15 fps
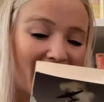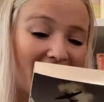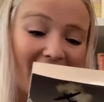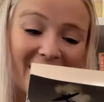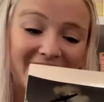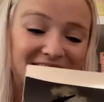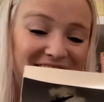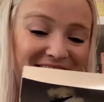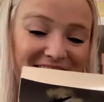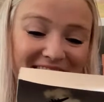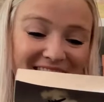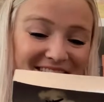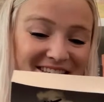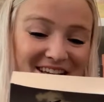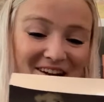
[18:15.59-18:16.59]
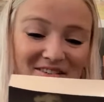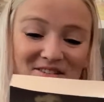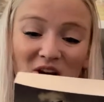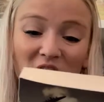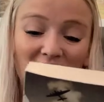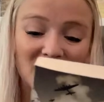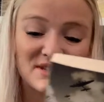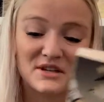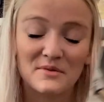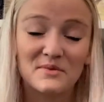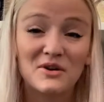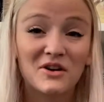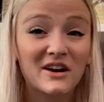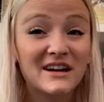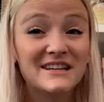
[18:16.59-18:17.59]
I just think it sounds awesome.
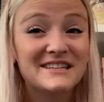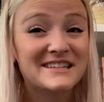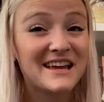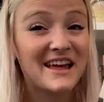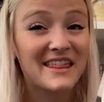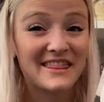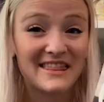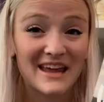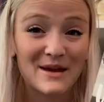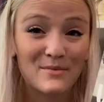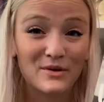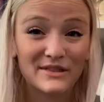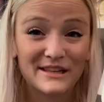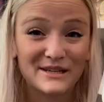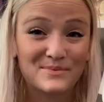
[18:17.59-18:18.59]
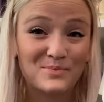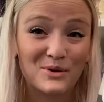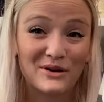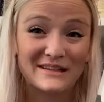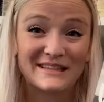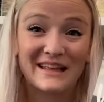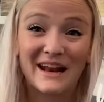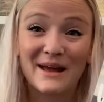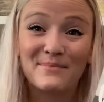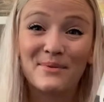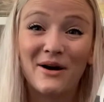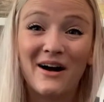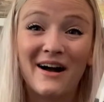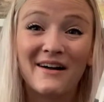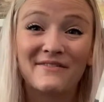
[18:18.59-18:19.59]
You're gonna see a theme with these books that I
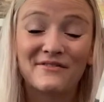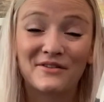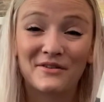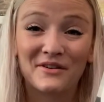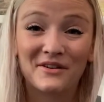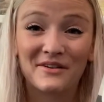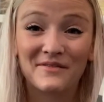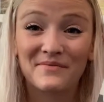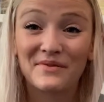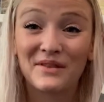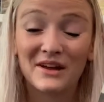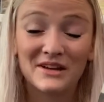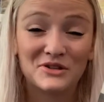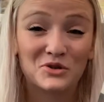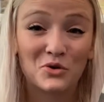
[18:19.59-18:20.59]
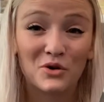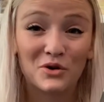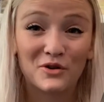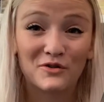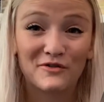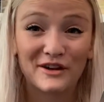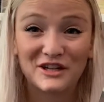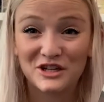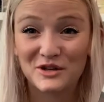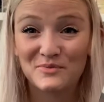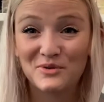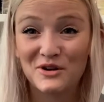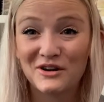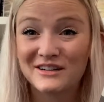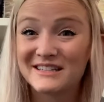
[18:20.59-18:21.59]
bought for the historical fiction
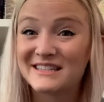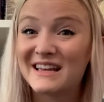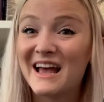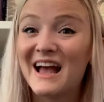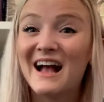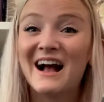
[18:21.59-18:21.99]
books.